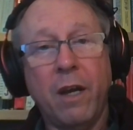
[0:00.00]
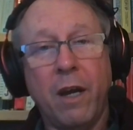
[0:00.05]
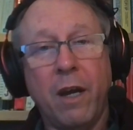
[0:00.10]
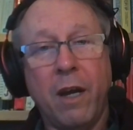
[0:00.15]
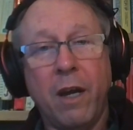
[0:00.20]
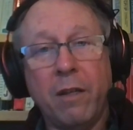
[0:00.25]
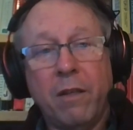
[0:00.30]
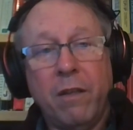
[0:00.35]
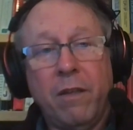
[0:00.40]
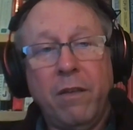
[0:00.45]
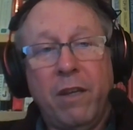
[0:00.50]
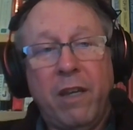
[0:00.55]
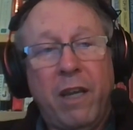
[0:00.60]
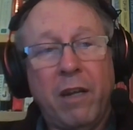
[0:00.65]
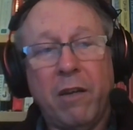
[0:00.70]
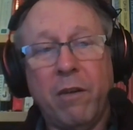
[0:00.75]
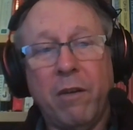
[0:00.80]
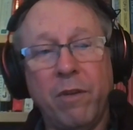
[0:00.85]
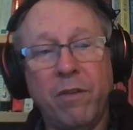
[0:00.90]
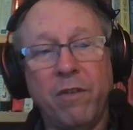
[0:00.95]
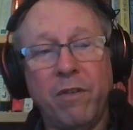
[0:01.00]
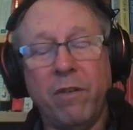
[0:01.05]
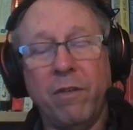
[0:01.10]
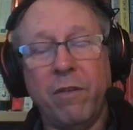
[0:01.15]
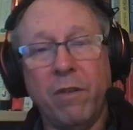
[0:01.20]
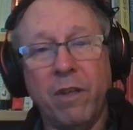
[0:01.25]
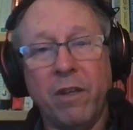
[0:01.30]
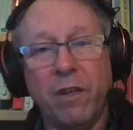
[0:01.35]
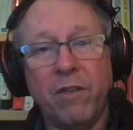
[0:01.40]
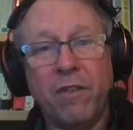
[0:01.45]
Uh, you can't always
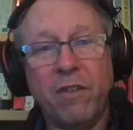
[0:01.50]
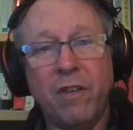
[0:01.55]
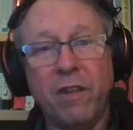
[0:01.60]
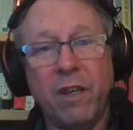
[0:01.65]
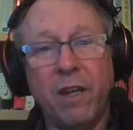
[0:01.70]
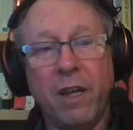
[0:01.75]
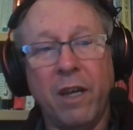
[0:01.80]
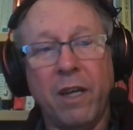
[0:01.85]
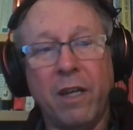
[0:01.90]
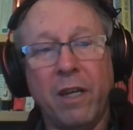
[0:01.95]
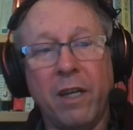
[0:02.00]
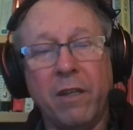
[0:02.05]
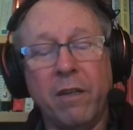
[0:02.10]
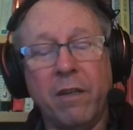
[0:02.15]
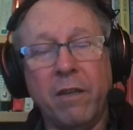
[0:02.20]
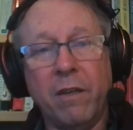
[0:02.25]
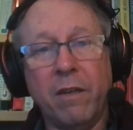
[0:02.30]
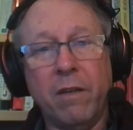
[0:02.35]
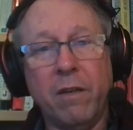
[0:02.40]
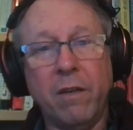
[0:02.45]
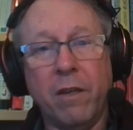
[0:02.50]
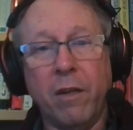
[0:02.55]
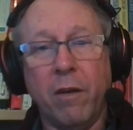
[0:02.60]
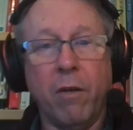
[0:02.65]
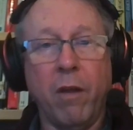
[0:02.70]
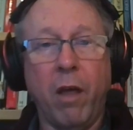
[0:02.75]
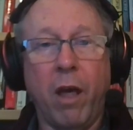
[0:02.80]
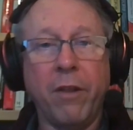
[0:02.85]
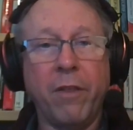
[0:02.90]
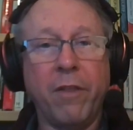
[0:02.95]
do this, and you
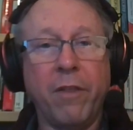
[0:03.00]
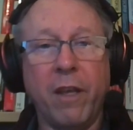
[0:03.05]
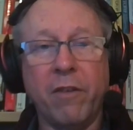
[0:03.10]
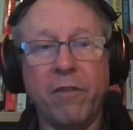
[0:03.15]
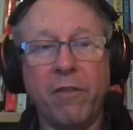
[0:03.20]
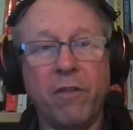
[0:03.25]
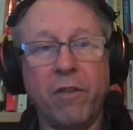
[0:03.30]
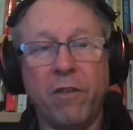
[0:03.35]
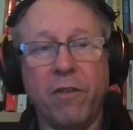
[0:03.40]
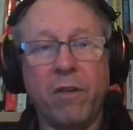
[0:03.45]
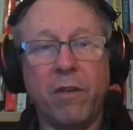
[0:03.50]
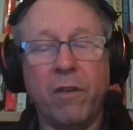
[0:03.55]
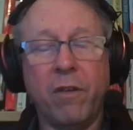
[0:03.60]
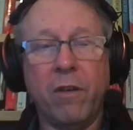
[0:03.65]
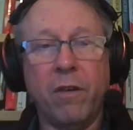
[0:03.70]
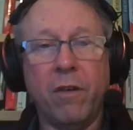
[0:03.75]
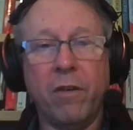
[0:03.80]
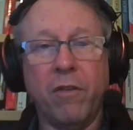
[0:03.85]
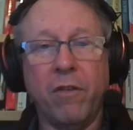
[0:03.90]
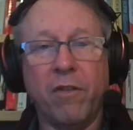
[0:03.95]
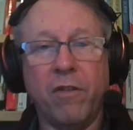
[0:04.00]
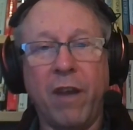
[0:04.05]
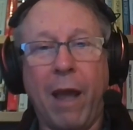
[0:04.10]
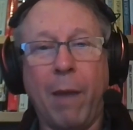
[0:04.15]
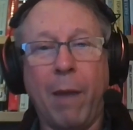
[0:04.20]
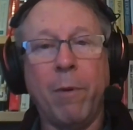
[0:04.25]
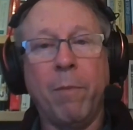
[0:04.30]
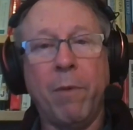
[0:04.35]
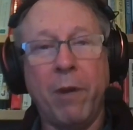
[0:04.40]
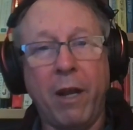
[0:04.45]
know a lot of things just just
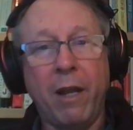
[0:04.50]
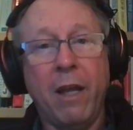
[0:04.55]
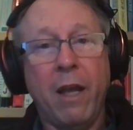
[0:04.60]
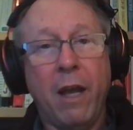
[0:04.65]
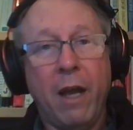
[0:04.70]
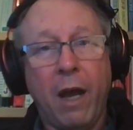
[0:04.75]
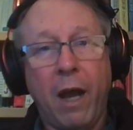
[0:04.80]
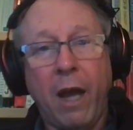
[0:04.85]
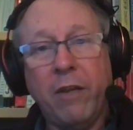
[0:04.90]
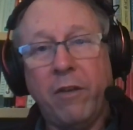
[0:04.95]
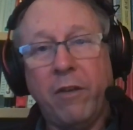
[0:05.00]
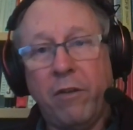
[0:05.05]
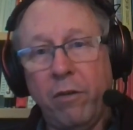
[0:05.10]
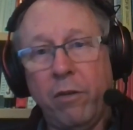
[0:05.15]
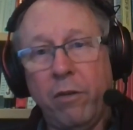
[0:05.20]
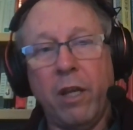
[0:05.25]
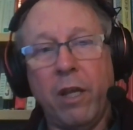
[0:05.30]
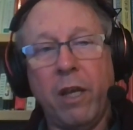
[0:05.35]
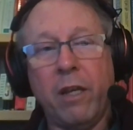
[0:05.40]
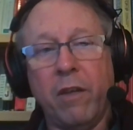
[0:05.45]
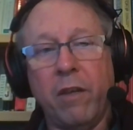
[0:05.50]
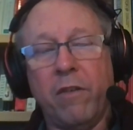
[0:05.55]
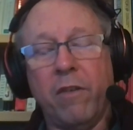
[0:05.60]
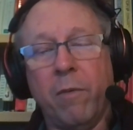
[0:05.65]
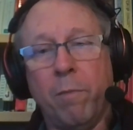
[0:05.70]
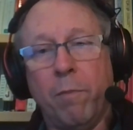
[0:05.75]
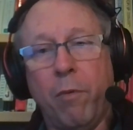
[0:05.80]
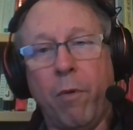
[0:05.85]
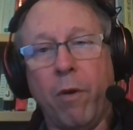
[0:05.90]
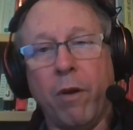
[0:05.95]
happen. But I I do think
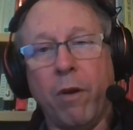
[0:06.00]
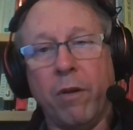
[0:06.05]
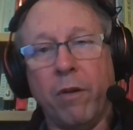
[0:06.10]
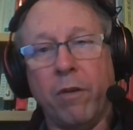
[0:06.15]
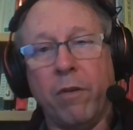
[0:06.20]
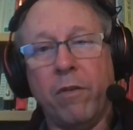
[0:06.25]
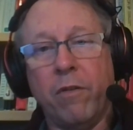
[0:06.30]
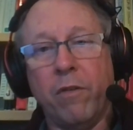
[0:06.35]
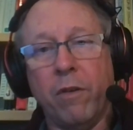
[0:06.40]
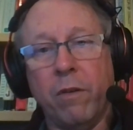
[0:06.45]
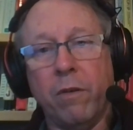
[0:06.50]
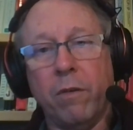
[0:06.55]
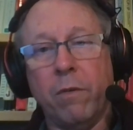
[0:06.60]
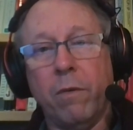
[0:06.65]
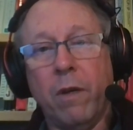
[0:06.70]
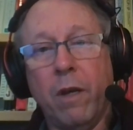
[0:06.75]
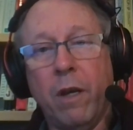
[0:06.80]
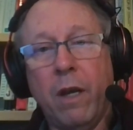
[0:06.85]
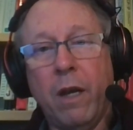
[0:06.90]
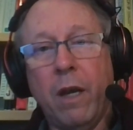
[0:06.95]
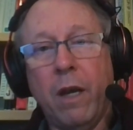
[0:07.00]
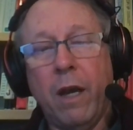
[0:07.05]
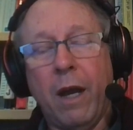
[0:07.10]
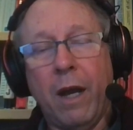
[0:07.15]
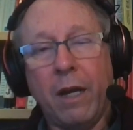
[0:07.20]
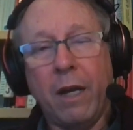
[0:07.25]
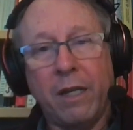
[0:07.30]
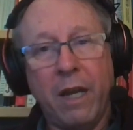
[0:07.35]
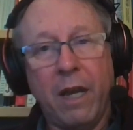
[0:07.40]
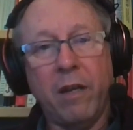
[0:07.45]
it's important to,
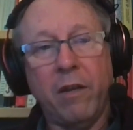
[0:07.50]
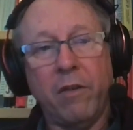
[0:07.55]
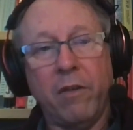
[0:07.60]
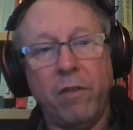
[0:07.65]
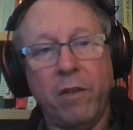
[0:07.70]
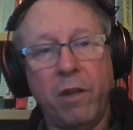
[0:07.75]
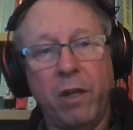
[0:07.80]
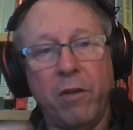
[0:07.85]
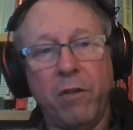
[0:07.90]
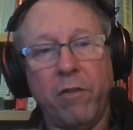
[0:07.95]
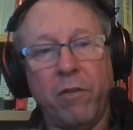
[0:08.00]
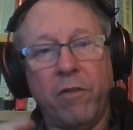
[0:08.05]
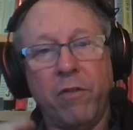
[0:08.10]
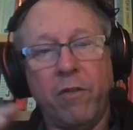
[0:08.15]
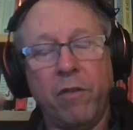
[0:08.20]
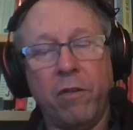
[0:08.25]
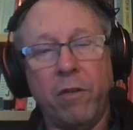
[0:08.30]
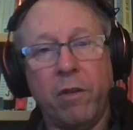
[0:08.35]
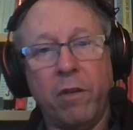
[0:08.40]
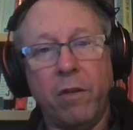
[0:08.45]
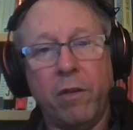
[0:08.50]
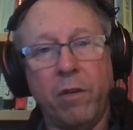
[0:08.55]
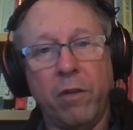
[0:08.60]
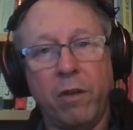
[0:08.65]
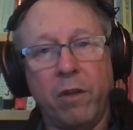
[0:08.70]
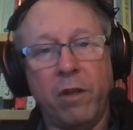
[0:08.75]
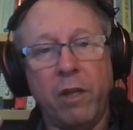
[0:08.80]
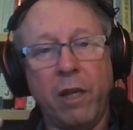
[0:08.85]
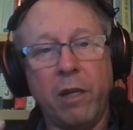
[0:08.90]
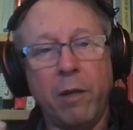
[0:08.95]
again, as leaders, to
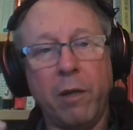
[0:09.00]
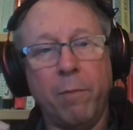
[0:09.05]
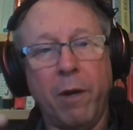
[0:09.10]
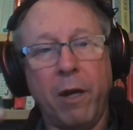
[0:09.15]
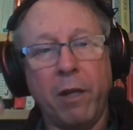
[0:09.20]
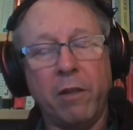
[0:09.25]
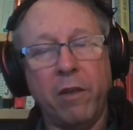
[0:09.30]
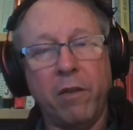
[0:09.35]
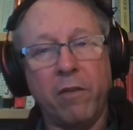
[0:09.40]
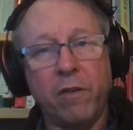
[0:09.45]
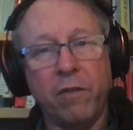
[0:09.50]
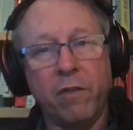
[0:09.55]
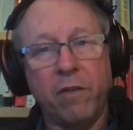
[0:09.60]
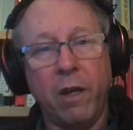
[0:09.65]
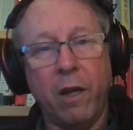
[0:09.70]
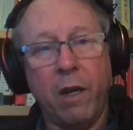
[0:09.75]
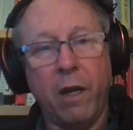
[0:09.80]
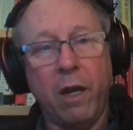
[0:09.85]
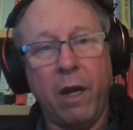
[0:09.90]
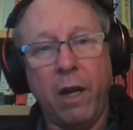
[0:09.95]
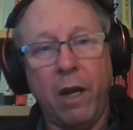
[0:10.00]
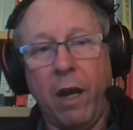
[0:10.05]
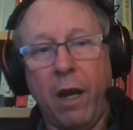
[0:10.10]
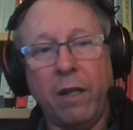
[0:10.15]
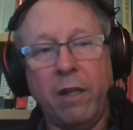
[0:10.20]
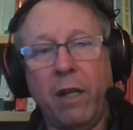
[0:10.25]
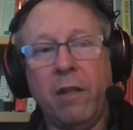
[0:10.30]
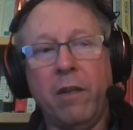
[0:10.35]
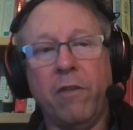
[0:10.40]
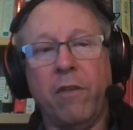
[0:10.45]
to think about this because I,
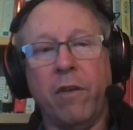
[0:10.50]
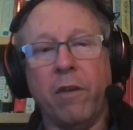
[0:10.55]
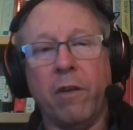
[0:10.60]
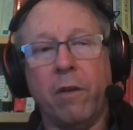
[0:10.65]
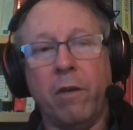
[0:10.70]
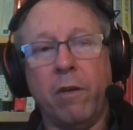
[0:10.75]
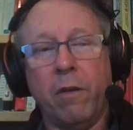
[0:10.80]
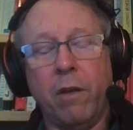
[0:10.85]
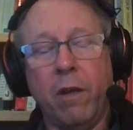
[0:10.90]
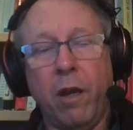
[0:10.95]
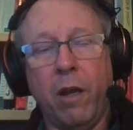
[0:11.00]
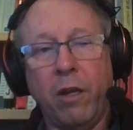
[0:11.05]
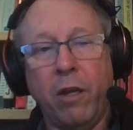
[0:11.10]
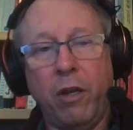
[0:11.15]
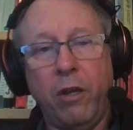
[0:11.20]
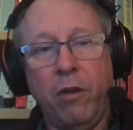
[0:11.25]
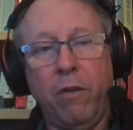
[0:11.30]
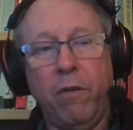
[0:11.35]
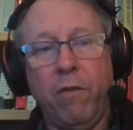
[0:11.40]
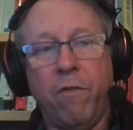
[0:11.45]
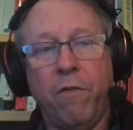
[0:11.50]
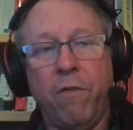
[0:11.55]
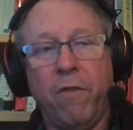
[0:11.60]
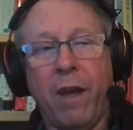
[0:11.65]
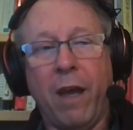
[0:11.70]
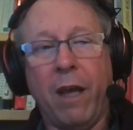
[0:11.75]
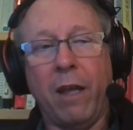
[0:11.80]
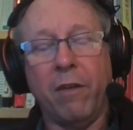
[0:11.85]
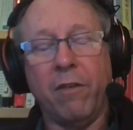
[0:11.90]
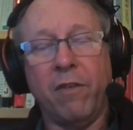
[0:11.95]
I think there's a a huge
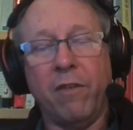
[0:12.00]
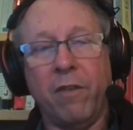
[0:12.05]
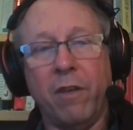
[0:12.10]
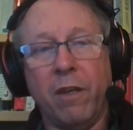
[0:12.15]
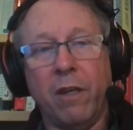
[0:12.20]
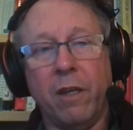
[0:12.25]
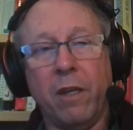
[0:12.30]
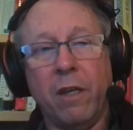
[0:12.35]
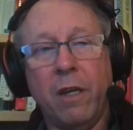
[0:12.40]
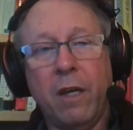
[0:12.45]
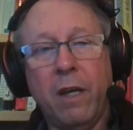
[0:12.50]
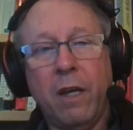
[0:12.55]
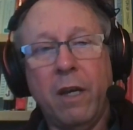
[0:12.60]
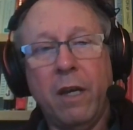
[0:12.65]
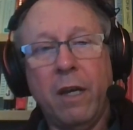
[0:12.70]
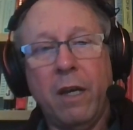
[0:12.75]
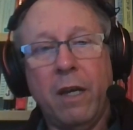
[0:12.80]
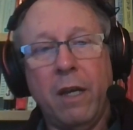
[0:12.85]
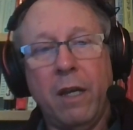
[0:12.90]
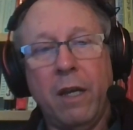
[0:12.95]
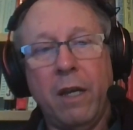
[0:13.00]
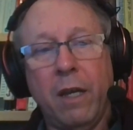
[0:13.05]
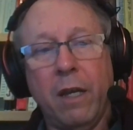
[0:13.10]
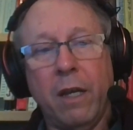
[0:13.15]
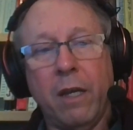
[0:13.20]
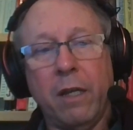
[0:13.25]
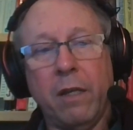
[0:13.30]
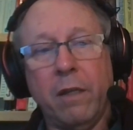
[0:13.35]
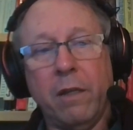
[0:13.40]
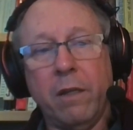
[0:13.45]
fallacy
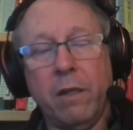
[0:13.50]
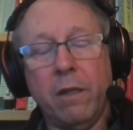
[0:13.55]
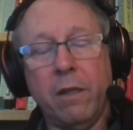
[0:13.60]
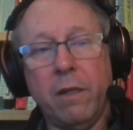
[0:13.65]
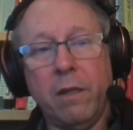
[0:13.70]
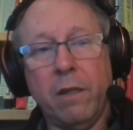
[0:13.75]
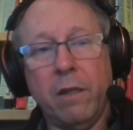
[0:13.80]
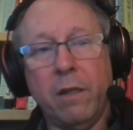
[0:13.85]
in